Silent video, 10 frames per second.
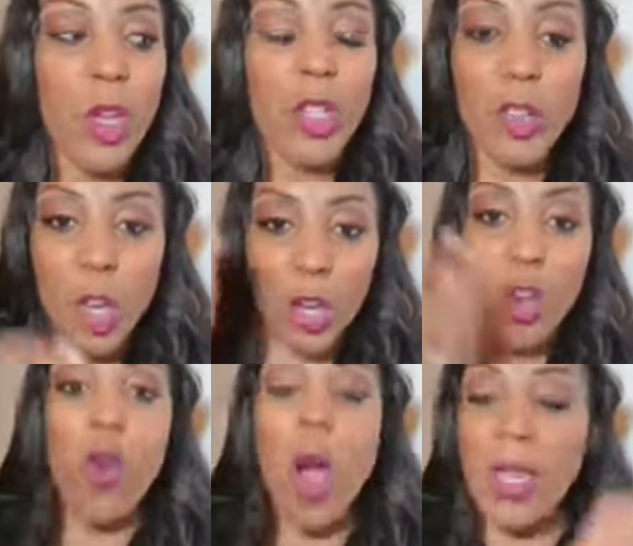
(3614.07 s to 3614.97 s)
So you're going to
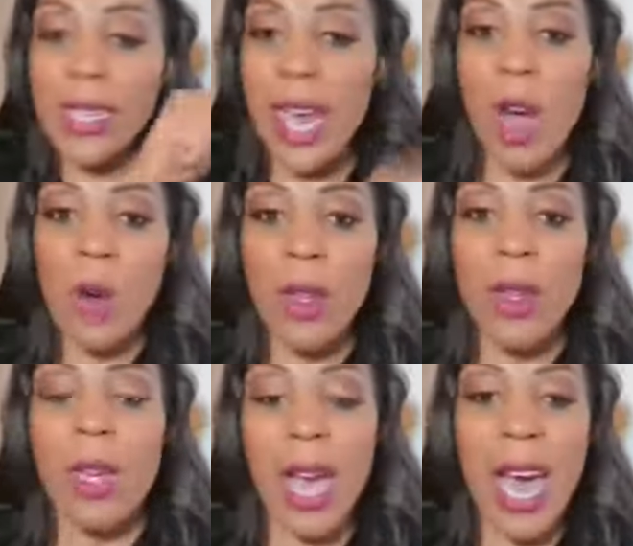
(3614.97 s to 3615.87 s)
cross out,
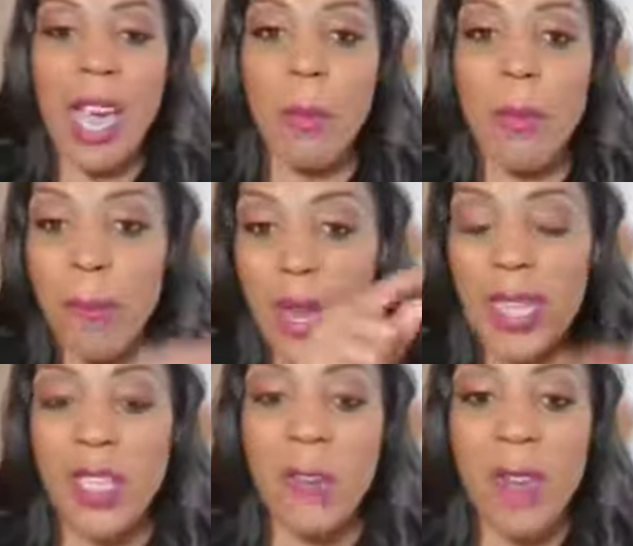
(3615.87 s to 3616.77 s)
I am
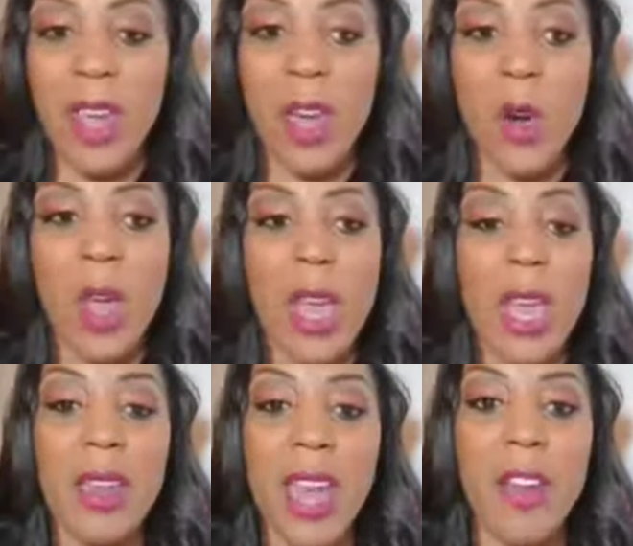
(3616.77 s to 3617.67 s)
afraid to fail.
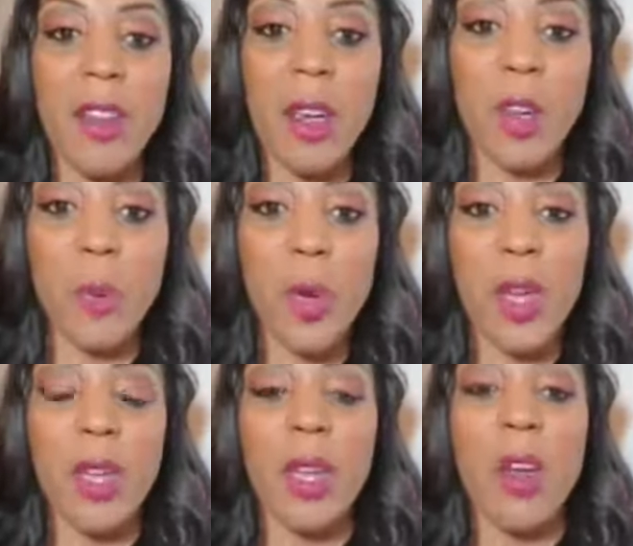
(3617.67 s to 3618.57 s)
And now you're going to
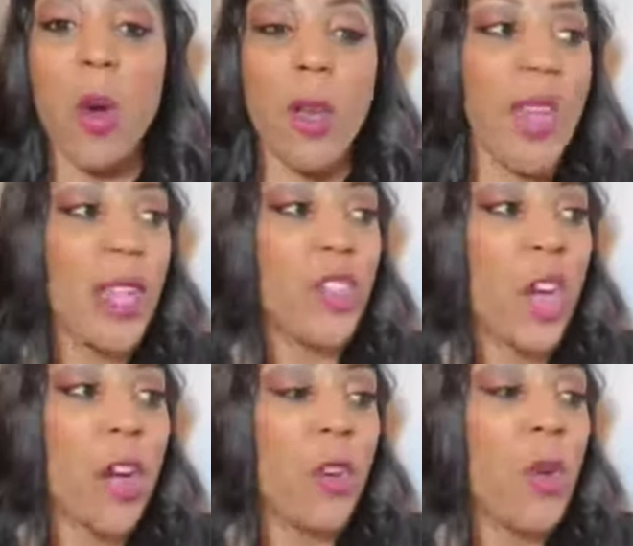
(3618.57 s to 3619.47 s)
put on that
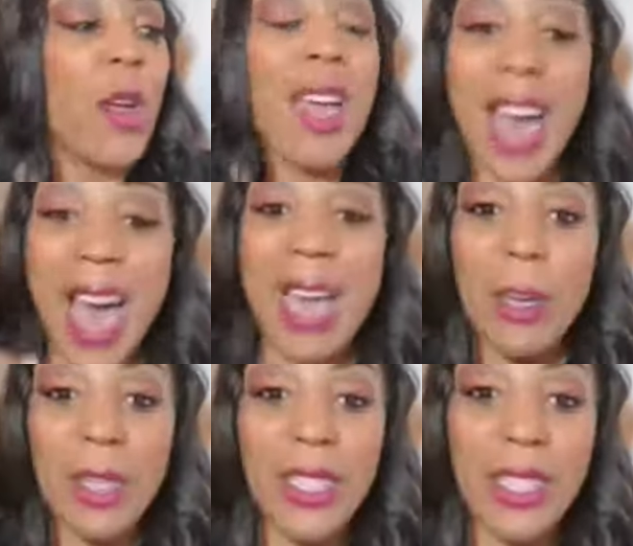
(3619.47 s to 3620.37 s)
journal, I
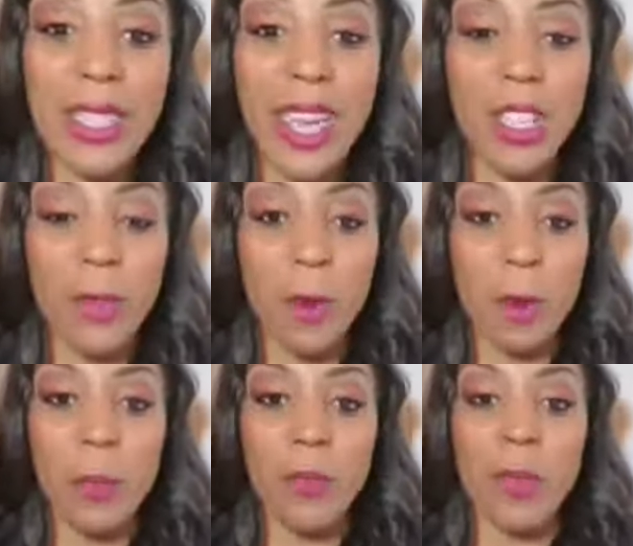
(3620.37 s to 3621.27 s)
am
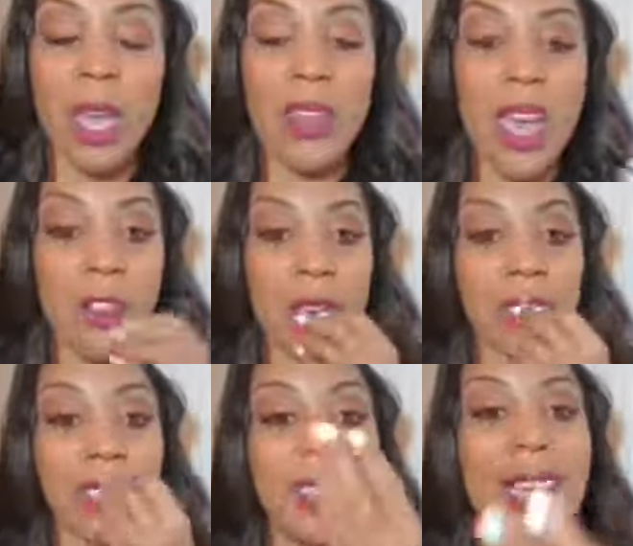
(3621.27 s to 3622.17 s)
successful. And now you're
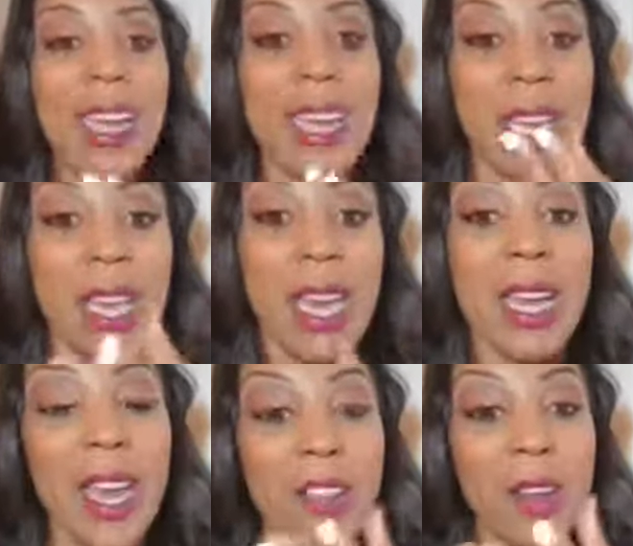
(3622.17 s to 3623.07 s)
going to say it.
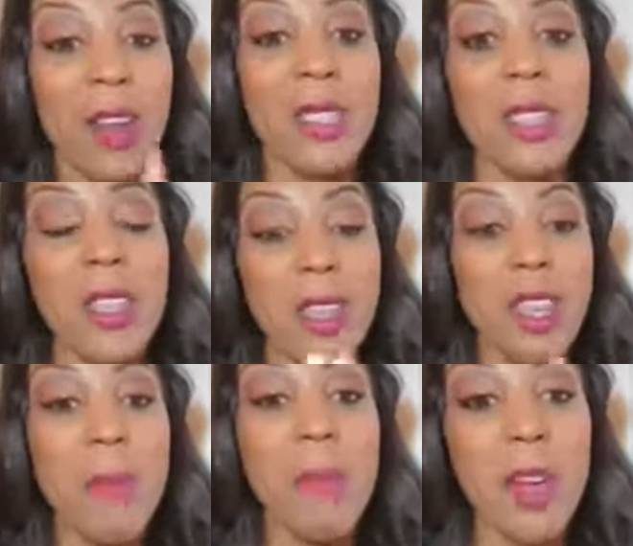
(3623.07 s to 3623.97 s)
And now you're going to look
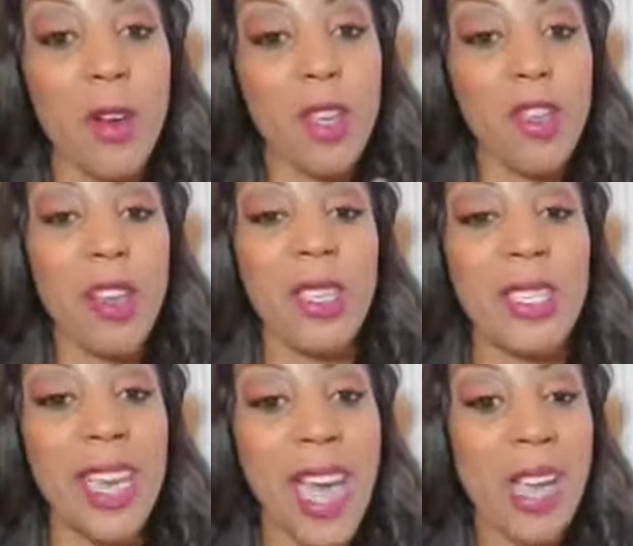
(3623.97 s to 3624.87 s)
in a mirror and you're going
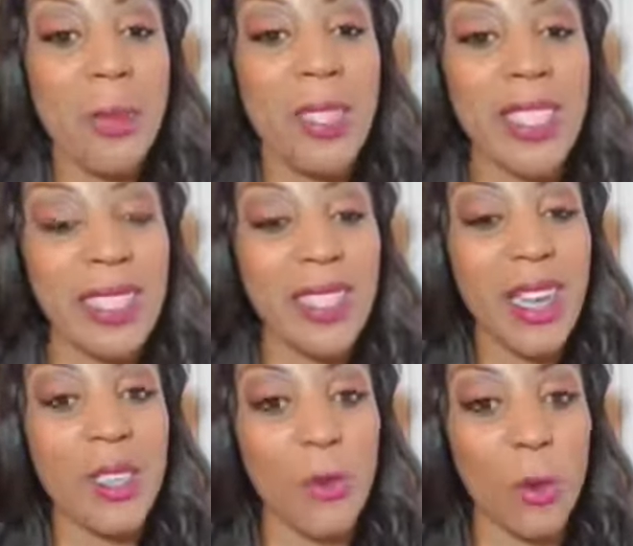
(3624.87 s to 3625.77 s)
to say, I am
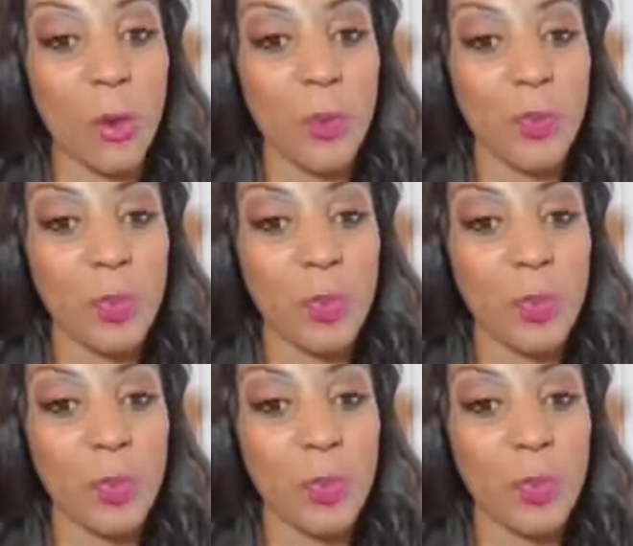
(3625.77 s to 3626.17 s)
successful.